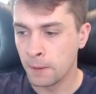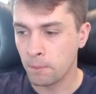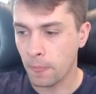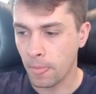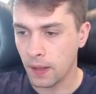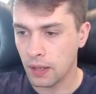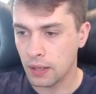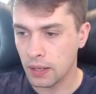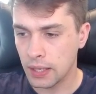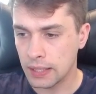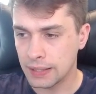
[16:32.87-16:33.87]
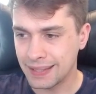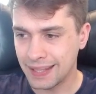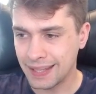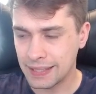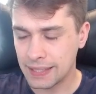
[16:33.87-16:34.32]
And
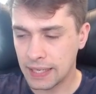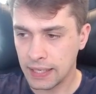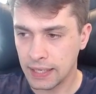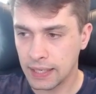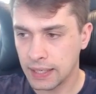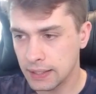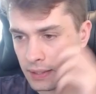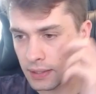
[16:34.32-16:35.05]
then I had